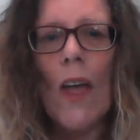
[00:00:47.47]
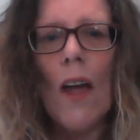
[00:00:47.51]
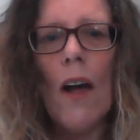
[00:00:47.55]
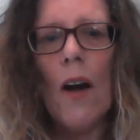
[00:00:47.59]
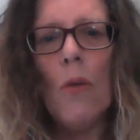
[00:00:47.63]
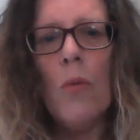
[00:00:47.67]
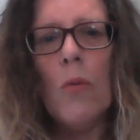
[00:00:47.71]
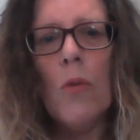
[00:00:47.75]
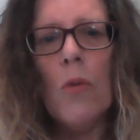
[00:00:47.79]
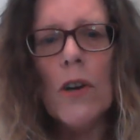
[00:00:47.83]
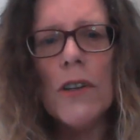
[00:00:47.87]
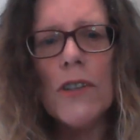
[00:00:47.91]

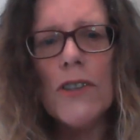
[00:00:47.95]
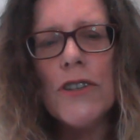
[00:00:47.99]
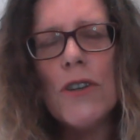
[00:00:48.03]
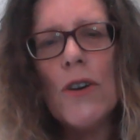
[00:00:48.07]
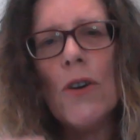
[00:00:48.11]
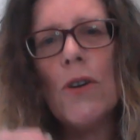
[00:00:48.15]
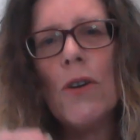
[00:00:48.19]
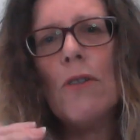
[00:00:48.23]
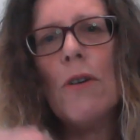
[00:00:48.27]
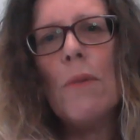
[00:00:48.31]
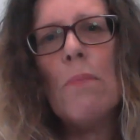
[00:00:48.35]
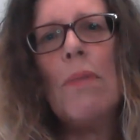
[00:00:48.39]
I want
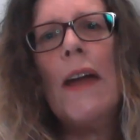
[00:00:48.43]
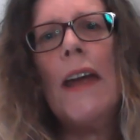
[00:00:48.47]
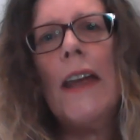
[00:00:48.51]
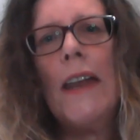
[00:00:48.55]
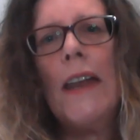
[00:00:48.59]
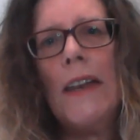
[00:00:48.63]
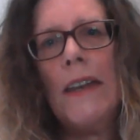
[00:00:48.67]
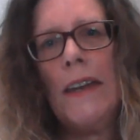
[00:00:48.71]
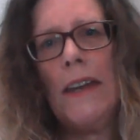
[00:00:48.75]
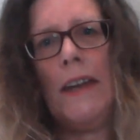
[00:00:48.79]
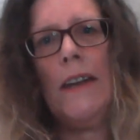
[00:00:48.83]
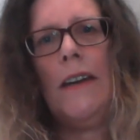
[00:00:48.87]
your
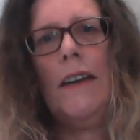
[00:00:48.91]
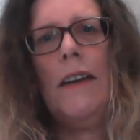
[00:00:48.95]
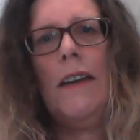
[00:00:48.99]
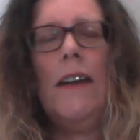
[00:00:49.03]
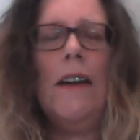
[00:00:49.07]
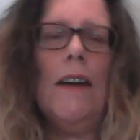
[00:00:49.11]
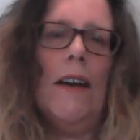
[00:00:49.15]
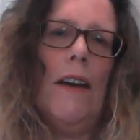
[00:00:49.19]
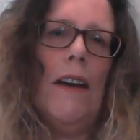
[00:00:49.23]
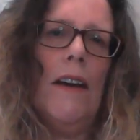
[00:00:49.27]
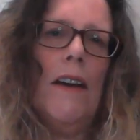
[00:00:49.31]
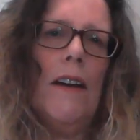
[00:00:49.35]
opinion.
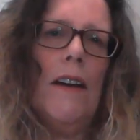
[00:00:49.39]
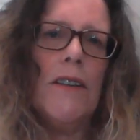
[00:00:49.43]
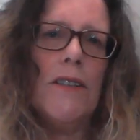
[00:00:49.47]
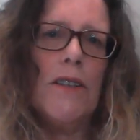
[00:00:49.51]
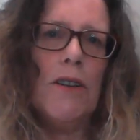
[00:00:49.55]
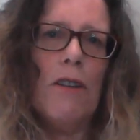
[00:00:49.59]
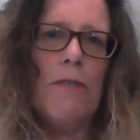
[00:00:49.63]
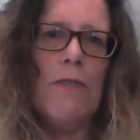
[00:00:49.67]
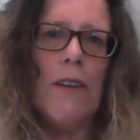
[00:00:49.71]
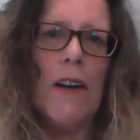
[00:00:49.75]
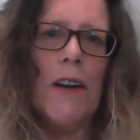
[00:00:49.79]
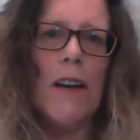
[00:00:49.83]

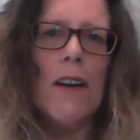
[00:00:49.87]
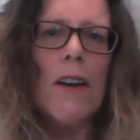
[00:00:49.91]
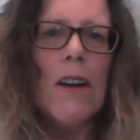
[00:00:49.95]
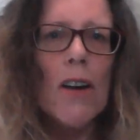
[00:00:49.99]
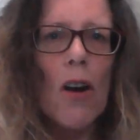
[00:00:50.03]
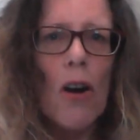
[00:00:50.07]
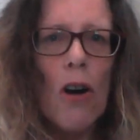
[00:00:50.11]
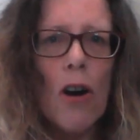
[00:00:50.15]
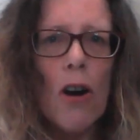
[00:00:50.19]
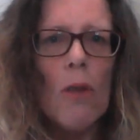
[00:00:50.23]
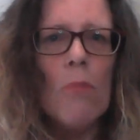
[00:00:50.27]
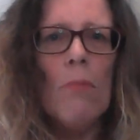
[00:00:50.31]
So if you can
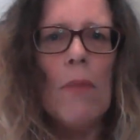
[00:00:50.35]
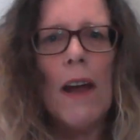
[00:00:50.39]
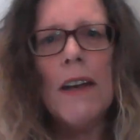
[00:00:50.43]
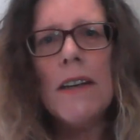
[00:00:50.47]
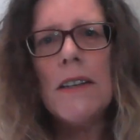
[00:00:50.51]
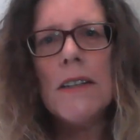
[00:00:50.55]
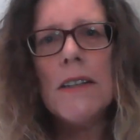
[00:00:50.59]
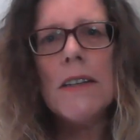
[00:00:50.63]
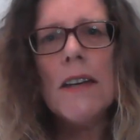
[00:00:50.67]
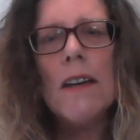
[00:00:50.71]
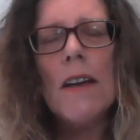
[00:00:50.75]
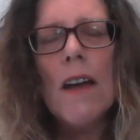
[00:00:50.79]

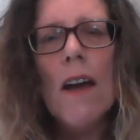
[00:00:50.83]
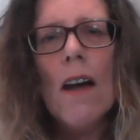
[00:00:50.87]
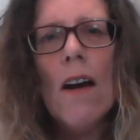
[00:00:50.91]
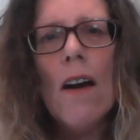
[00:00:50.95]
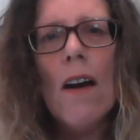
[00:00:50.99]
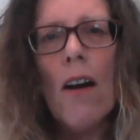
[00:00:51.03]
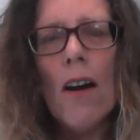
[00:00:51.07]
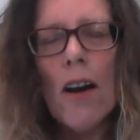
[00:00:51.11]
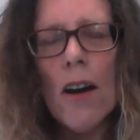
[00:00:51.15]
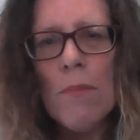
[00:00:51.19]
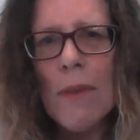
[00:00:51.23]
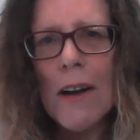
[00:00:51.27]
comment,
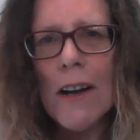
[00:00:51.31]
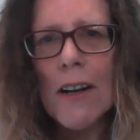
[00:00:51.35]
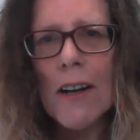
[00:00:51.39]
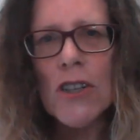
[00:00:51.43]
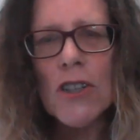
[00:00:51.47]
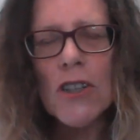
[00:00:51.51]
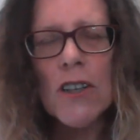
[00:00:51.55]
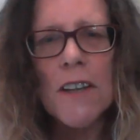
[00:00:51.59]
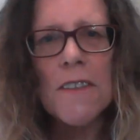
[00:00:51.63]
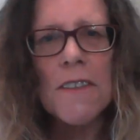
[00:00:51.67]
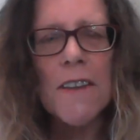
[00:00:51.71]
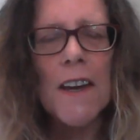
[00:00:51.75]
I'm
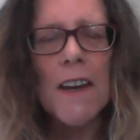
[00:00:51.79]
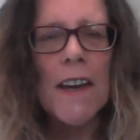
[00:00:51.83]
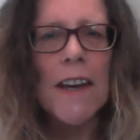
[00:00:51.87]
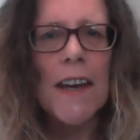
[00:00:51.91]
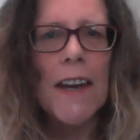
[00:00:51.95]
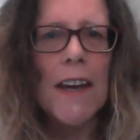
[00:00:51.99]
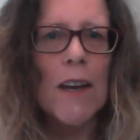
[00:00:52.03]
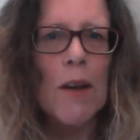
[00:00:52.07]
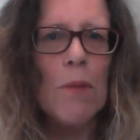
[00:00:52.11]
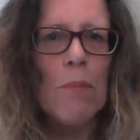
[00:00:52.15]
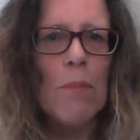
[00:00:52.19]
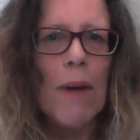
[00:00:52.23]
actually
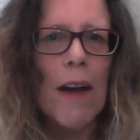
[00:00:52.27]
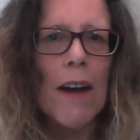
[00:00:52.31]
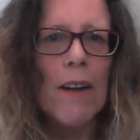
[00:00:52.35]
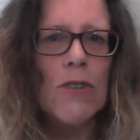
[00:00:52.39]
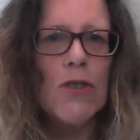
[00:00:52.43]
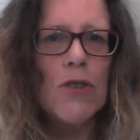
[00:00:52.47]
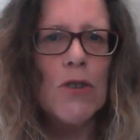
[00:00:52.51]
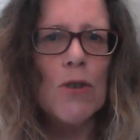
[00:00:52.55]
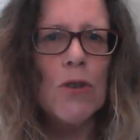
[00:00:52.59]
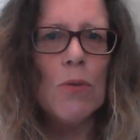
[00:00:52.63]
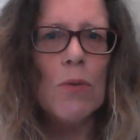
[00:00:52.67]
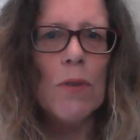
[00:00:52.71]
thinking
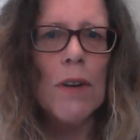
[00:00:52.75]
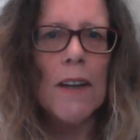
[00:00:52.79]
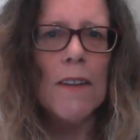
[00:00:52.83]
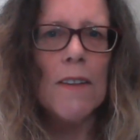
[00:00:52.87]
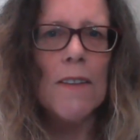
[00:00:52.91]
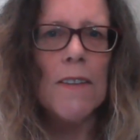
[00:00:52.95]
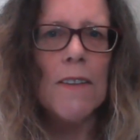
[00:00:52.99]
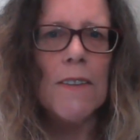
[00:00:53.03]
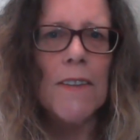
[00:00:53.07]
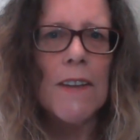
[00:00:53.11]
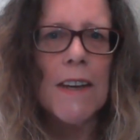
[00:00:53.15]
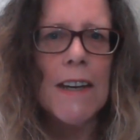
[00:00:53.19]
about
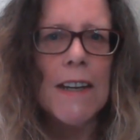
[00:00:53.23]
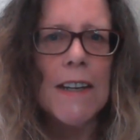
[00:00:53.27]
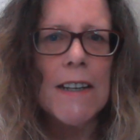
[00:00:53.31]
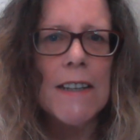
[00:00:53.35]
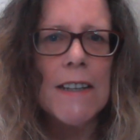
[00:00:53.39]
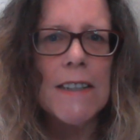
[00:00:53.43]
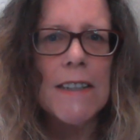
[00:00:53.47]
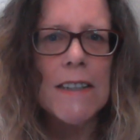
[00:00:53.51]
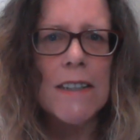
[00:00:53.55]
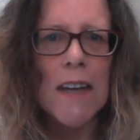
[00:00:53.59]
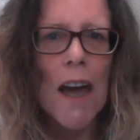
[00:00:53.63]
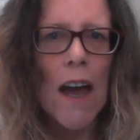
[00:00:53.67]
doing
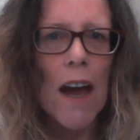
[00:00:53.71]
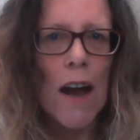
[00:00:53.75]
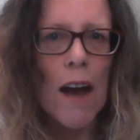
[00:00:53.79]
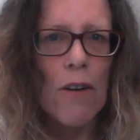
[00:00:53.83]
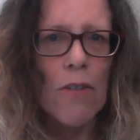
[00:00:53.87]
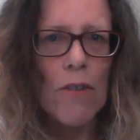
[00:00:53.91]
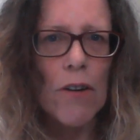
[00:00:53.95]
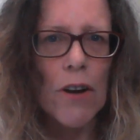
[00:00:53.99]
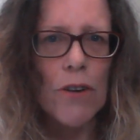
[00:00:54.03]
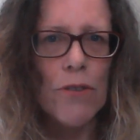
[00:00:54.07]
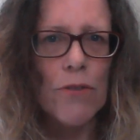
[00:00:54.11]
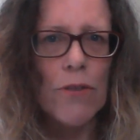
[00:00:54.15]
these
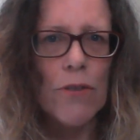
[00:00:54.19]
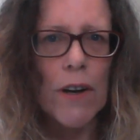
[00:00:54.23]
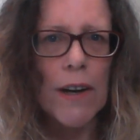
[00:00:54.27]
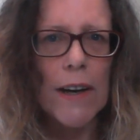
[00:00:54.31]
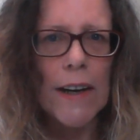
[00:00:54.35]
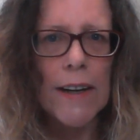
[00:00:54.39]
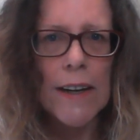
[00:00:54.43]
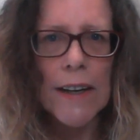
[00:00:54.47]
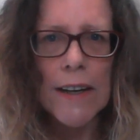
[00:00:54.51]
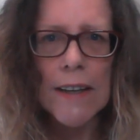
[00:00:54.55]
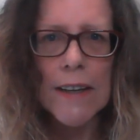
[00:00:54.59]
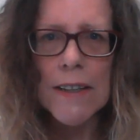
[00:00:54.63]
tarot
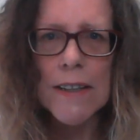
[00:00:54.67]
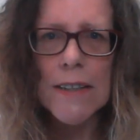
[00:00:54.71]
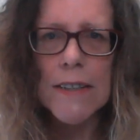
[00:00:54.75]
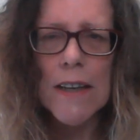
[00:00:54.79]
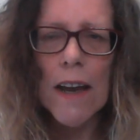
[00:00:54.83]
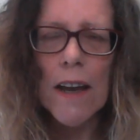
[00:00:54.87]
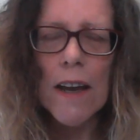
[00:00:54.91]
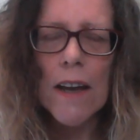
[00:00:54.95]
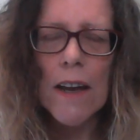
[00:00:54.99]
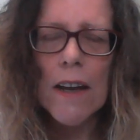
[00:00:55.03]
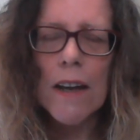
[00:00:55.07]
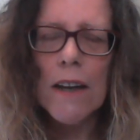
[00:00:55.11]
readings
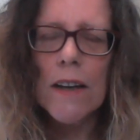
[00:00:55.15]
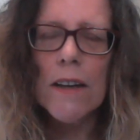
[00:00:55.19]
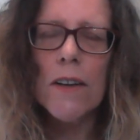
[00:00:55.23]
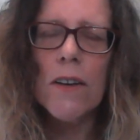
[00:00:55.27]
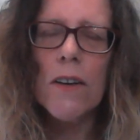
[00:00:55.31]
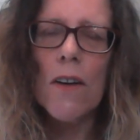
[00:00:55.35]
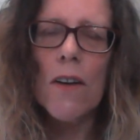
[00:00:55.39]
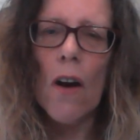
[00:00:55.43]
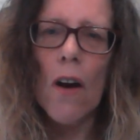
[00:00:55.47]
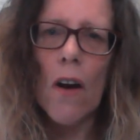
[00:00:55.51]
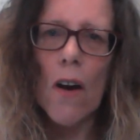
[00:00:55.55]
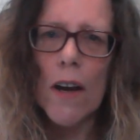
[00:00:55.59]

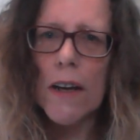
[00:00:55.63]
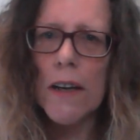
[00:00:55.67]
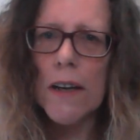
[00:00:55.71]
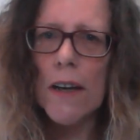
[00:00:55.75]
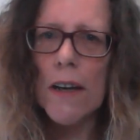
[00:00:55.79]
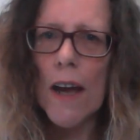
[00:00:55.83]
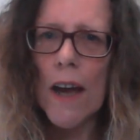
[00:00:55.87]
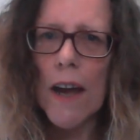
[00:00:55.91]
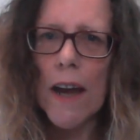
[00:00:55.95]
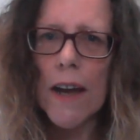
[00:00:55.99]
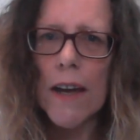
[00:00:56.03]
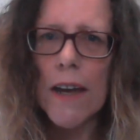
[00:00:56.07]
nine
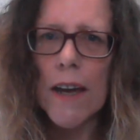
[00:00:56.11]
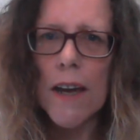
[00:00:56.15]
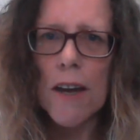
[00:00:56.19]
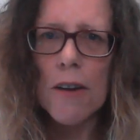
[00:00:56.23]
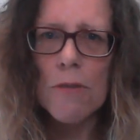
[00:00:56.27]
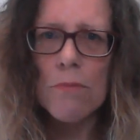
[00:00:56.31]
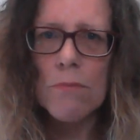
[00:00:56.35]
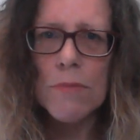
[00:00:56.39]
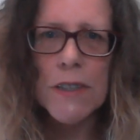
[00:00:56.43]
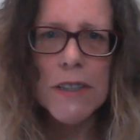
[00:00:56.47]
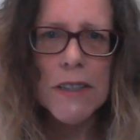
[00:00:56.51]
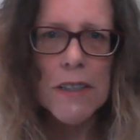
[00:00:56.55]
A
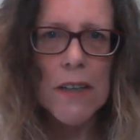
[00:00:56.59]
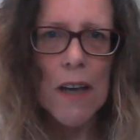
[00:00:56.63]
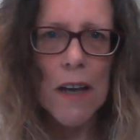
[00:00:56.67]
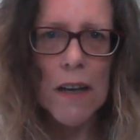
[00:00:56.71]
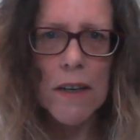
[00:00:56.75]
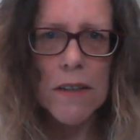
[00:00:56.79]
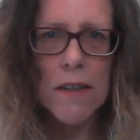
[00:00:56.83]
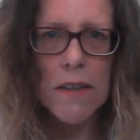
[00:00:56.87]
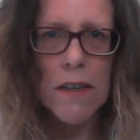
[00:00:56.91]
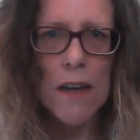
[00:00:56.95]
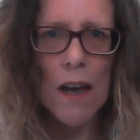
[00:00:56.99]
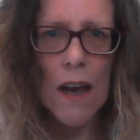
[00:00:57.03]
M
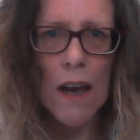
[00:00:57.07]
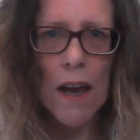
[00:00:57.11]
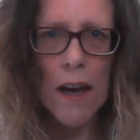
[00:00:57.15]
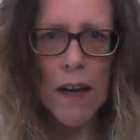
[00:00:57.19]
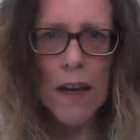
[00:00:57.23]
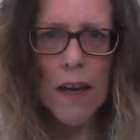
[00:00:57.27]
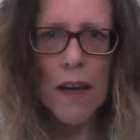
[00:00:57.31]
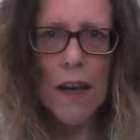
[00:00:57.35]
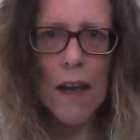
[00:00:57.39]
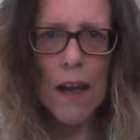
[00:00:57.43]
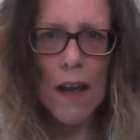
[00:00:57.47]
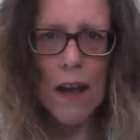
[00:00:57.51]

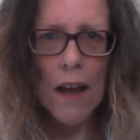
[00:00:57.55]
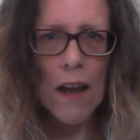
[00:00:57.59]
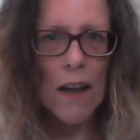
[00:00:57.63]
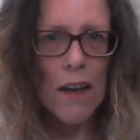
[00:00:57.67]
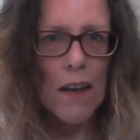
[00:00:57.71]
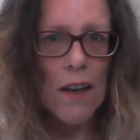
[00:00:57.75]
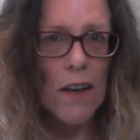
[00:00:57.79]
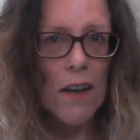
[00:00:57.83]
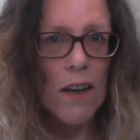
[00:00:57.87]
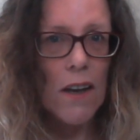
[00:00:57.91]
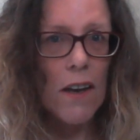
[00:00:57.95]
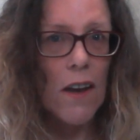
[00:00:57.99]
Sunday
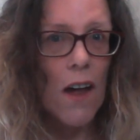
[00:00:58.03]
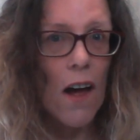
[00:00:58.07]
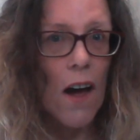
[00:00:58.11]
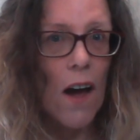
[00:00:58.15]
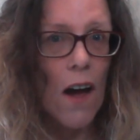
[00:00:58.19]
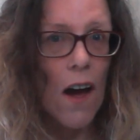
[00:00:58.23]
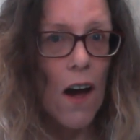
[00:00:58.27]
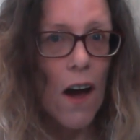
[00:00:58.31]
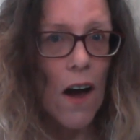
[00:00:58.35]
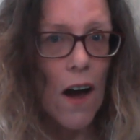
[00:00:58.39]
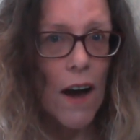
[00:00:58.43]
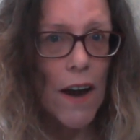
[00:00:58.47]

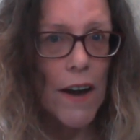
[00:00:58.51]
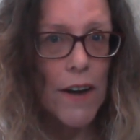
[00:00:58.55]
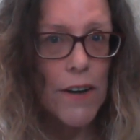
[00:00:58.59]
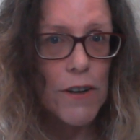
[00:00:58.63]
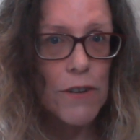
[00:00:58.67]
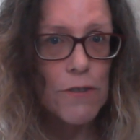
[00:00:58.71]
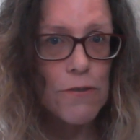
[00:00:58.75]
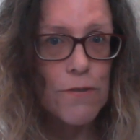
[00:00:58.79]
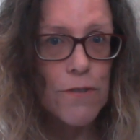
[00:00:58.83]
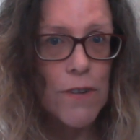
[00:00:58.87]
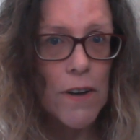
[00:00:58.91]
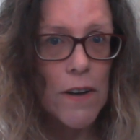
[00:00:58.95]

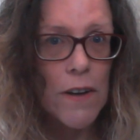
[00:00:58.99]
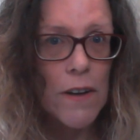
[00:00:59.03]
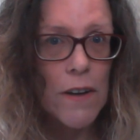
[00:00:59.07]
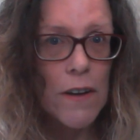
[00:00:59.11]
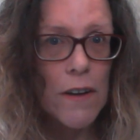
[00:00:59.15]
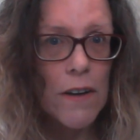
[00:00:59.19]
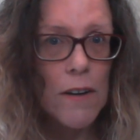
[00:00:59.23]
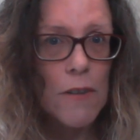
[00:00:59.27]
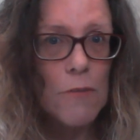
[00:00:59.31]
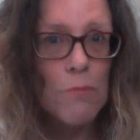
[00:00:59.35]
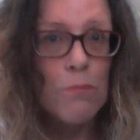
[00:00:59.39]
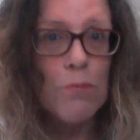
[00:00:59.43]
live
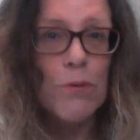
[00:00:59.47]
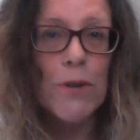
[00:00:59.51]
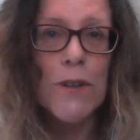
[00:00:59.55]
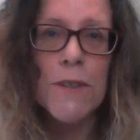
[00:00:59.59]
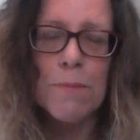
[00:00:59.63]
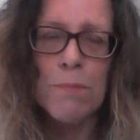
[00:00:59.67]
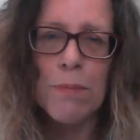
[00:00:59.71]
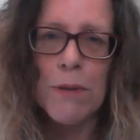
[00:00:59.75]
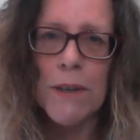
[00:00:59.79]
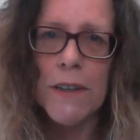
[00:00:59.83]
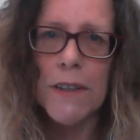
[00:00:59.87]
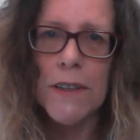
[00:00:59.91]

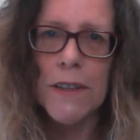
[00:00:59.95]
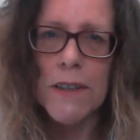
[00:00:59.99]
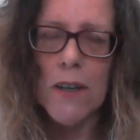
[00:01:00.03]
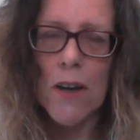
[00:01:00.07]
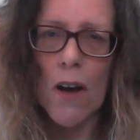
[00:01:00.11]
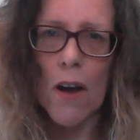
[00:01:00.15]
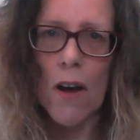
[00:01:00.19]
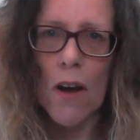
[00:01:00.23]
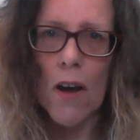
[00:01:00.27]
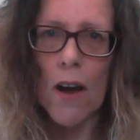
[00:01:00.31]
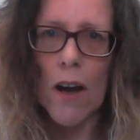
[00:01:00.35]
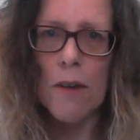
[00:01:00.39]
Brisbane
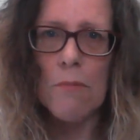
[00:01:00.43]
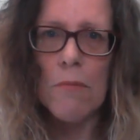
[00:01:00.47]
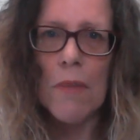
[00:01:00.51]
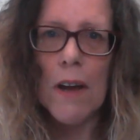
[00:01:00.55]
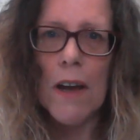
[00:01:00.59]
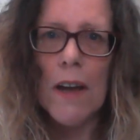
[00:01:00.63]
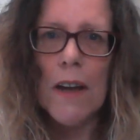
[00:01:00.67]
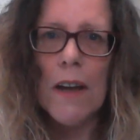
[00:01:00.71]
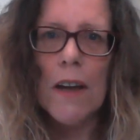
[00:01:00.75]
time.